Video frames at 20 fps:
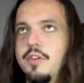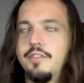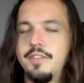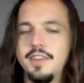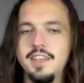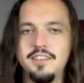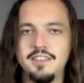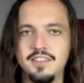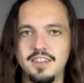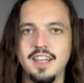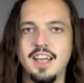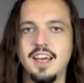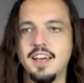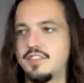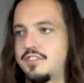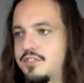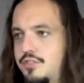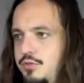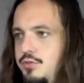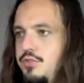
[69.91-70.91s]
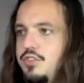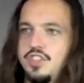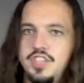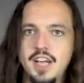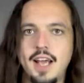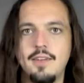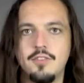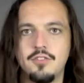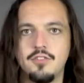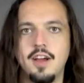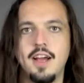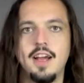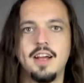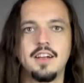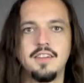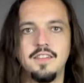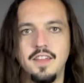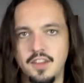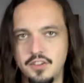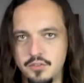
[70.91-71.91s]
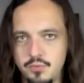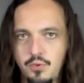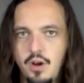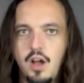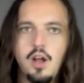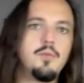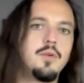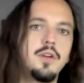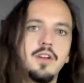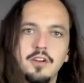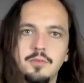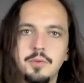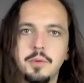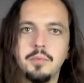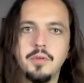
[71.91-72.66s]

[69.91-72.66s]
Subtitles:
these licks to the jam track, and that's why we're going to be